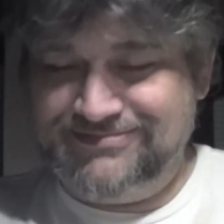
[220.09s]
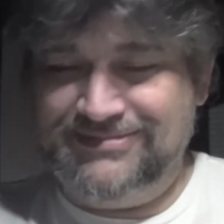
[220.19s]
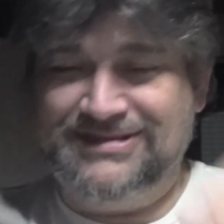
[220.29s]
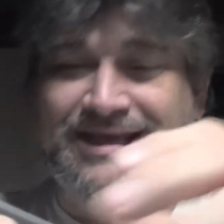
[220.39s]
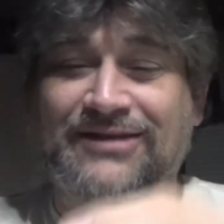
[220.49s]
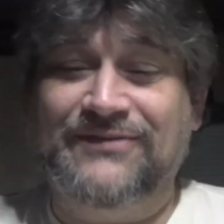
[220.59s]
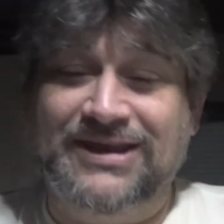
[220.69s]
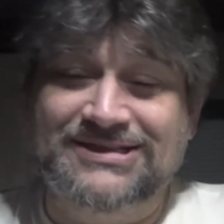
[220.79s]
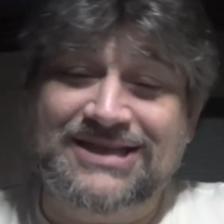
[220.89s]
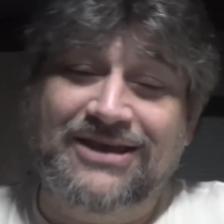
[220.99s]

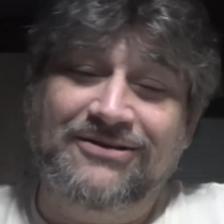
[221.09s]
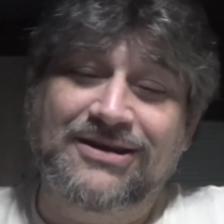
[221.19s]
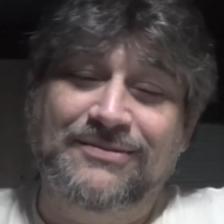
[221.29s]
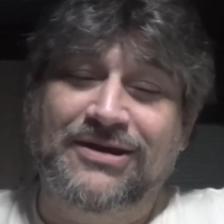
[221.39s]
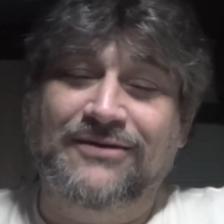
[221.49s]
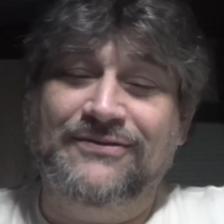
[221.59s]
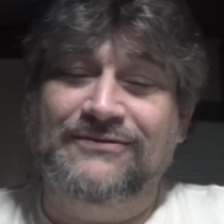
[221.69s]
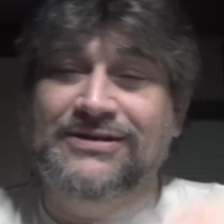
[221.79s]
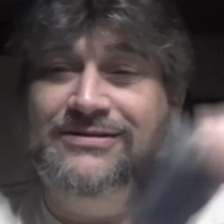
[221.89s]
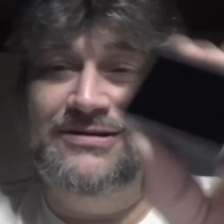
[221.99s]
cellophane sound coming off of
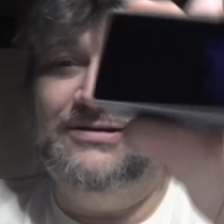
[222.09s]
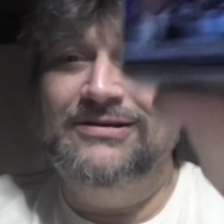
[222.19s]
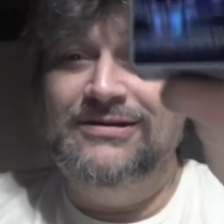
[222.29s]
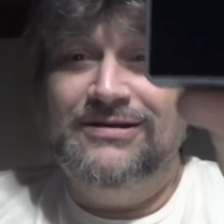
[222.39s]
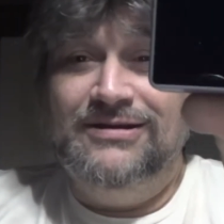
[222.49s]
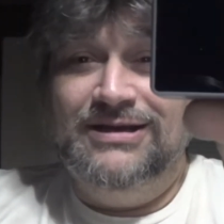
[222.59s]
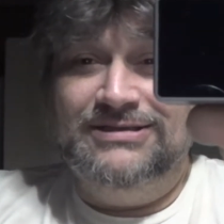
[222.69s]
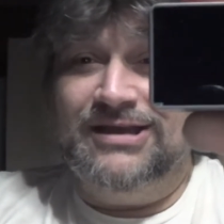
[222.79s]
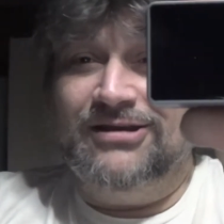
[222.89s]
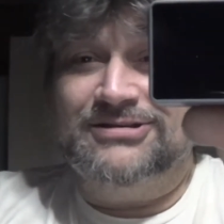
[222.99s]
it. It's all